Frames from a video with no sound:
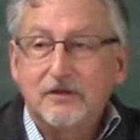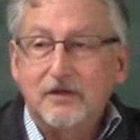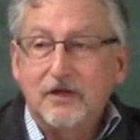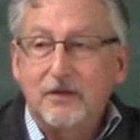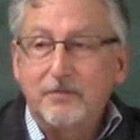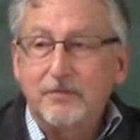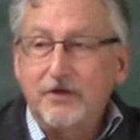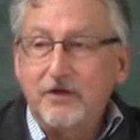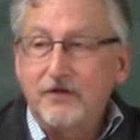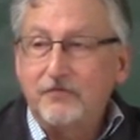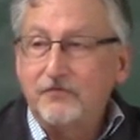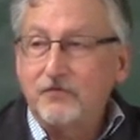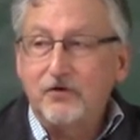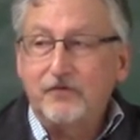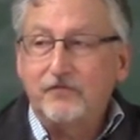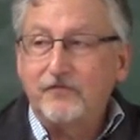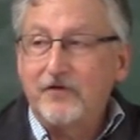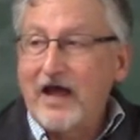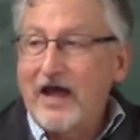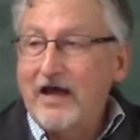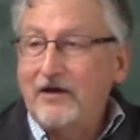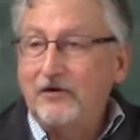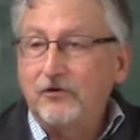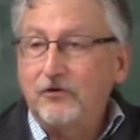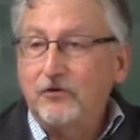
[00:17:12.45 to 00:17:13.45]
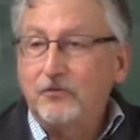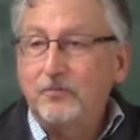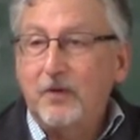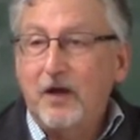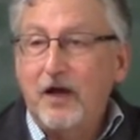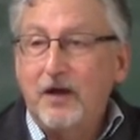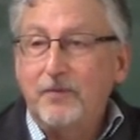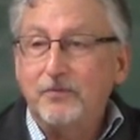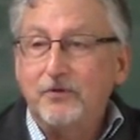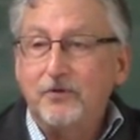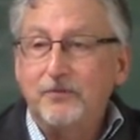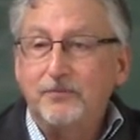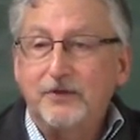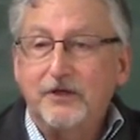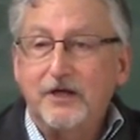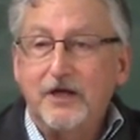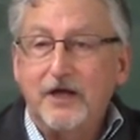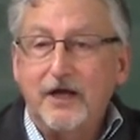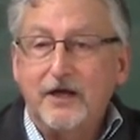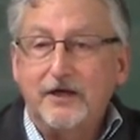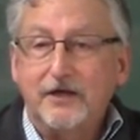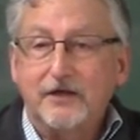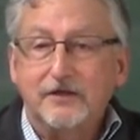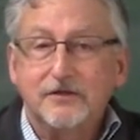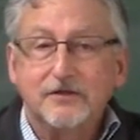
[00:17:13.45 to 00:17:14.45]
How many of you have not heard Popular
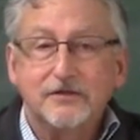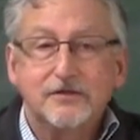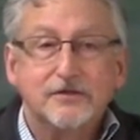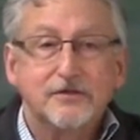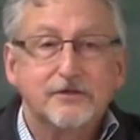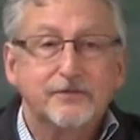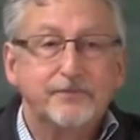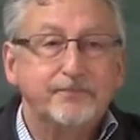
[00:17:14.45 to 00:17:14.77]
Mechanics?